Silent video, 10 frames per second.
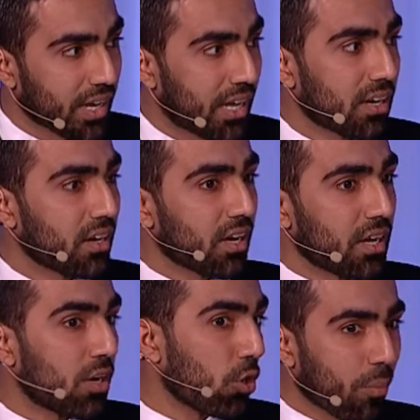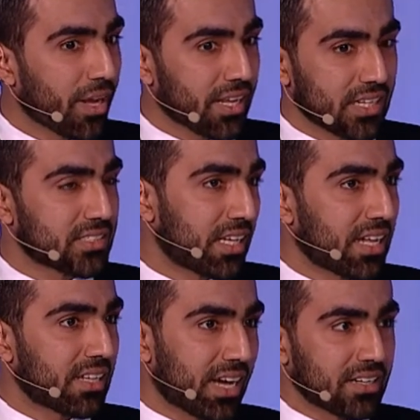And nobody can say
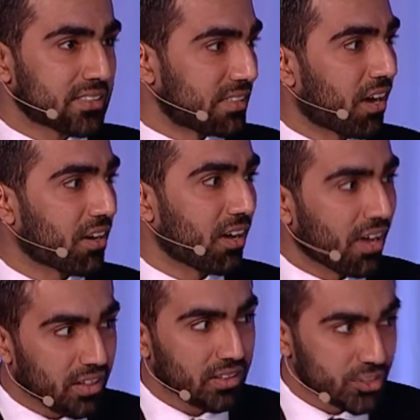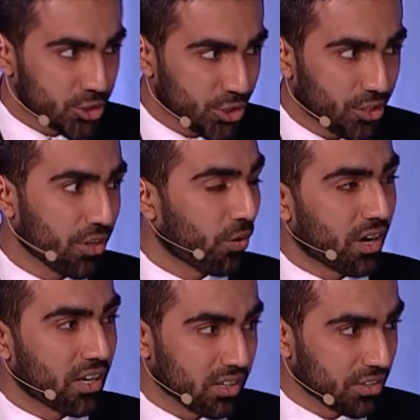that that is not a health concern or a
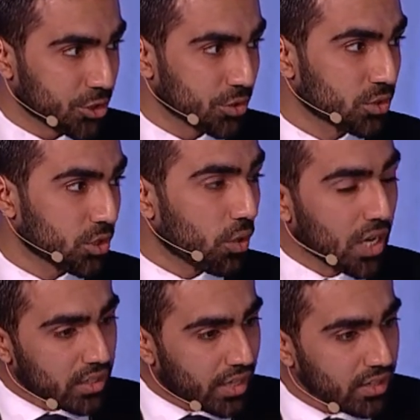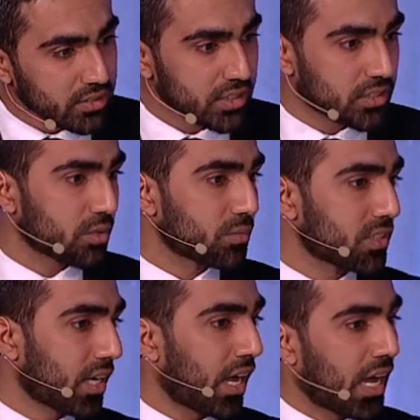health issue. So the health systems
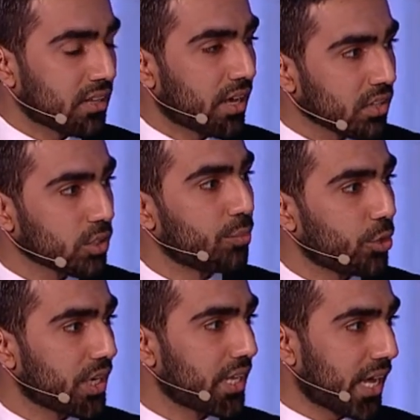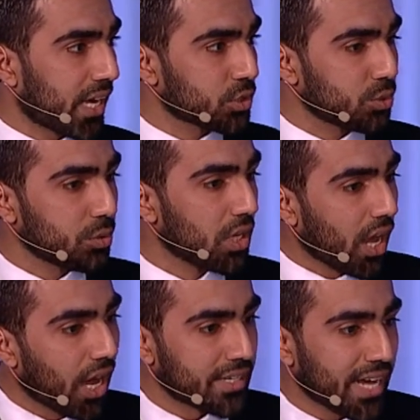and the health community has to
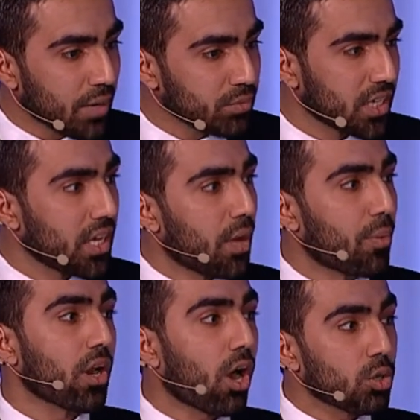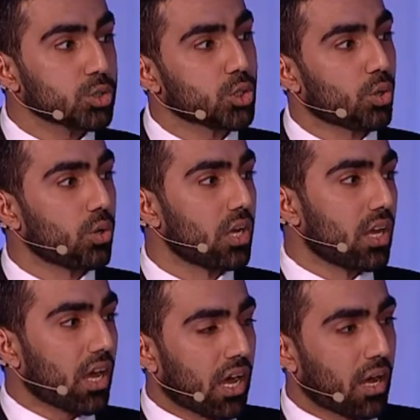adapt, but also
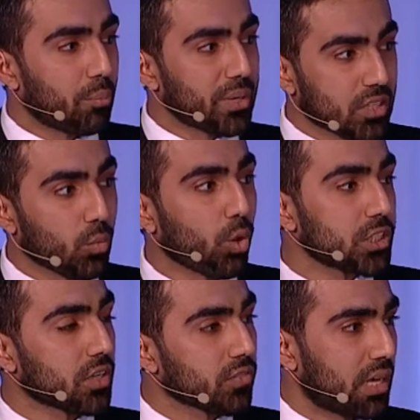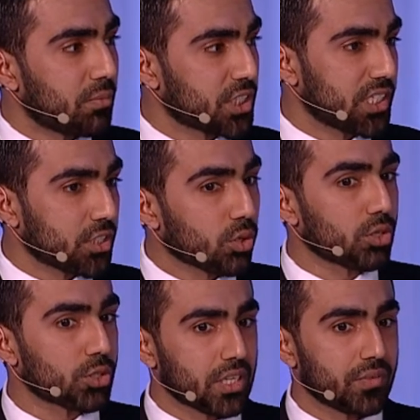be the voice of climate change in order
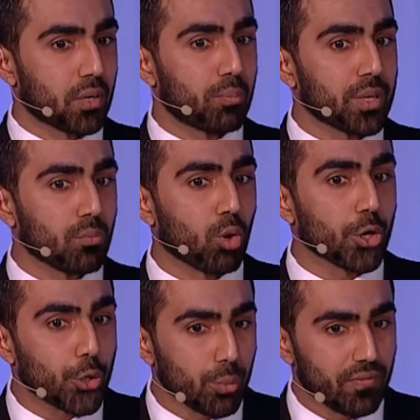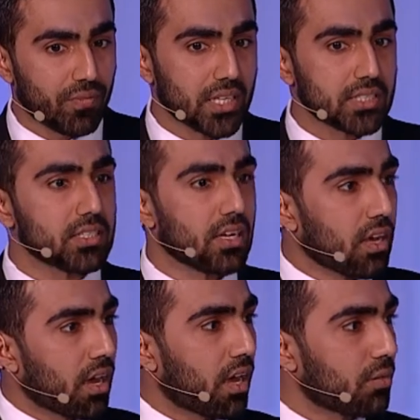to give it a bit more human face,
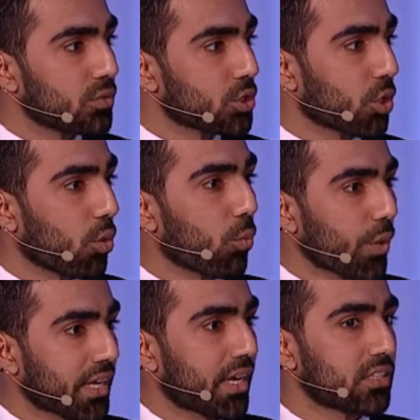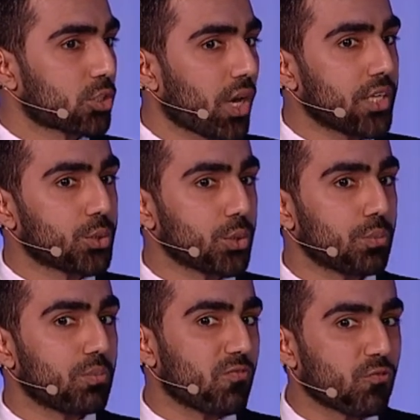so we can try to
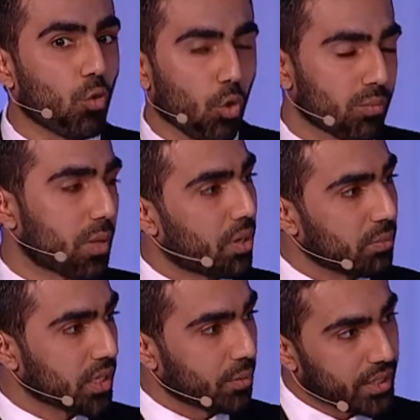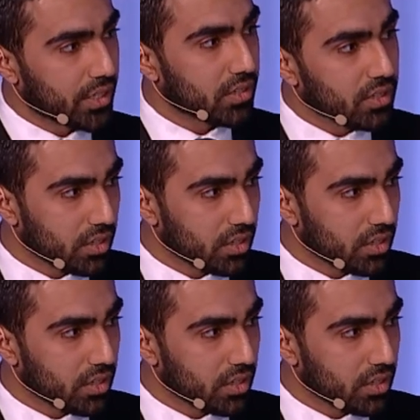form the public opinion.